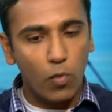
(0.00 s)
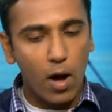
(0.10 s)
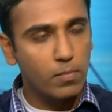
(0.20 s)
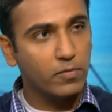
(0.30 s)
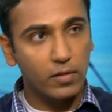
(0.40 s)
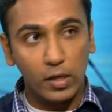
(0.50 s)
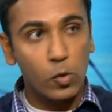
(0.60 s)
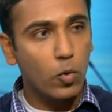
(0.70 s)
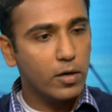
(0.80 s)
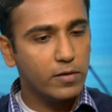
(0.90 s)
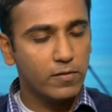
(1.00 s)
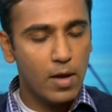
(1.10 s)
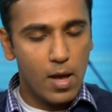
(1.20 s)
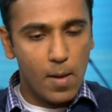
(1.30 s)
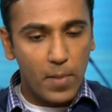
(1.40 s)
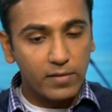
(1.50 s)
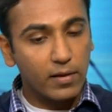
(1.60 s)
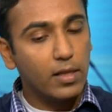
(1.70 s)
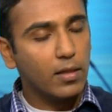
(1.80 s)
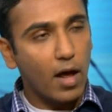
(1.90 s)
rums, liqueurs,
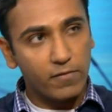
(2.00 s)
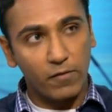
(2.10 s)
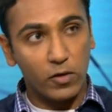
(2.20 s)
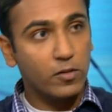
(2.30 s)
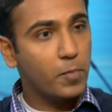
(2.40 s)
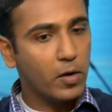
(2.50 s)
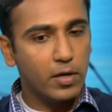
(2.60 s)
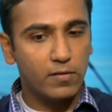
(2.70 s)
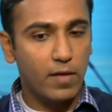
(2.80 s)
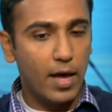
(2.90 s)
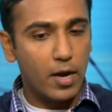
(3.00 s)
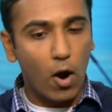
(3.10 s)
basically a lot of different spirits that